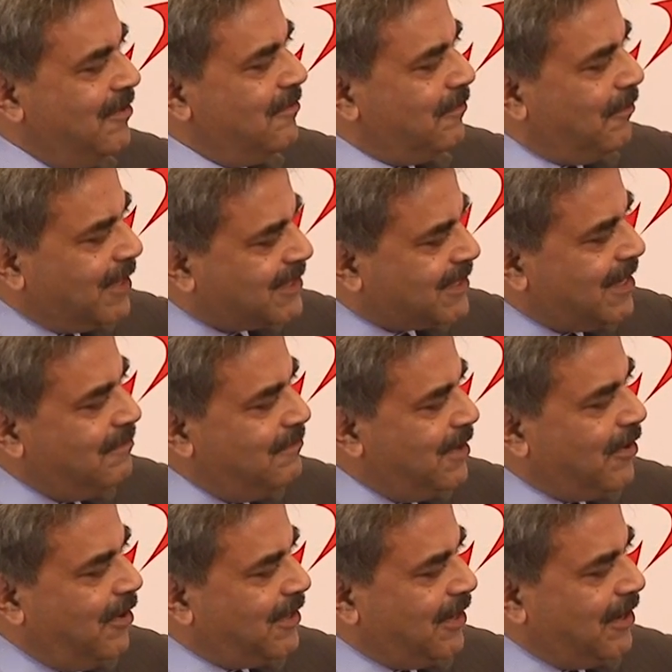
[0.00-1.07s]
First time
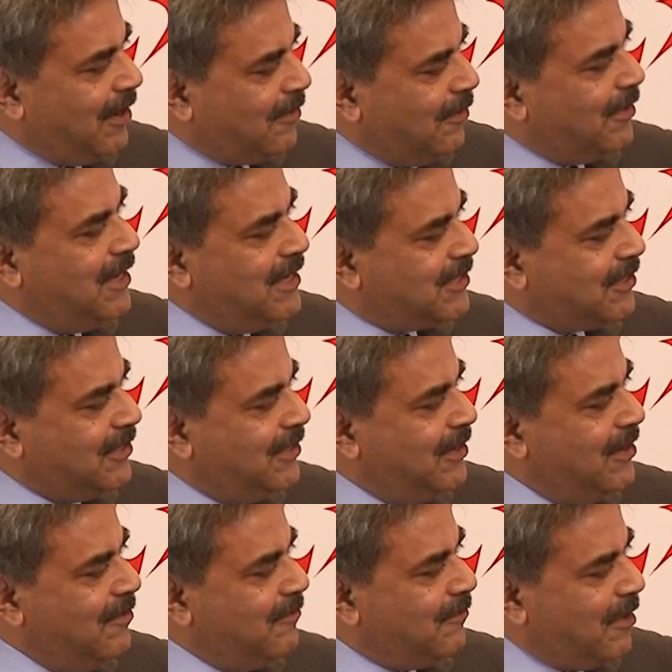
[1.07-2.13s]
we got a recognition
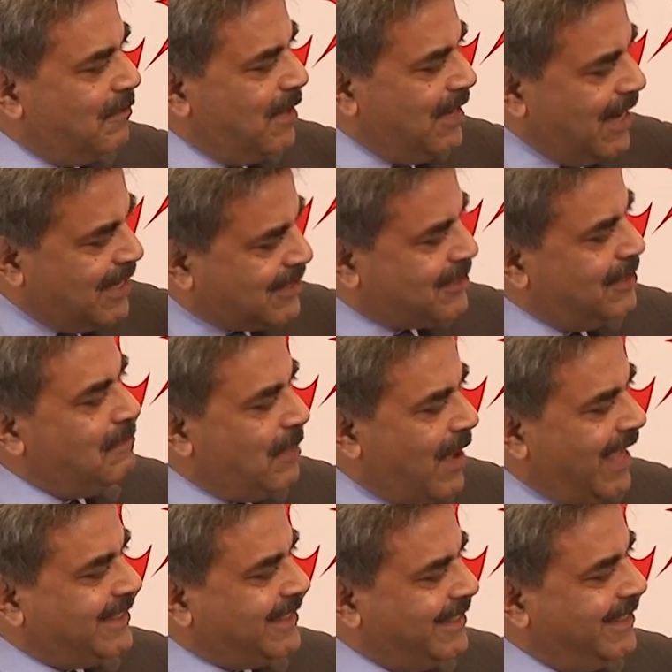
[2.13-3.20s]
from a national
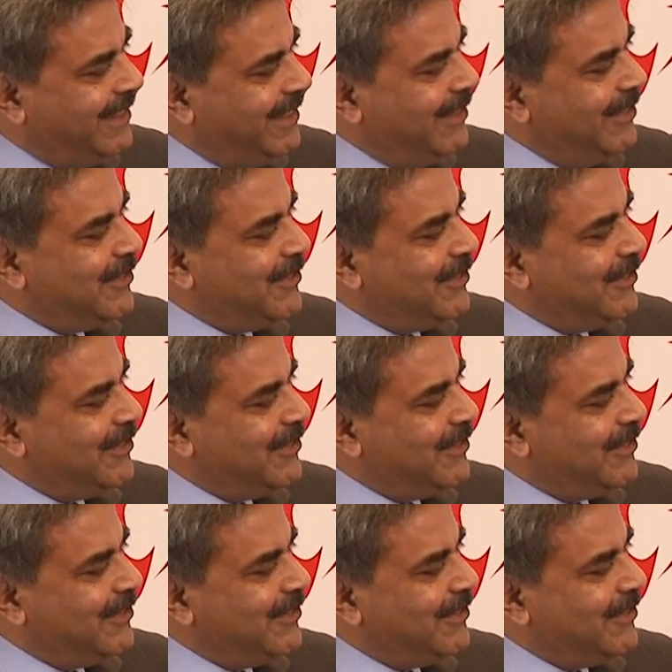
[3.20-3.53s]
party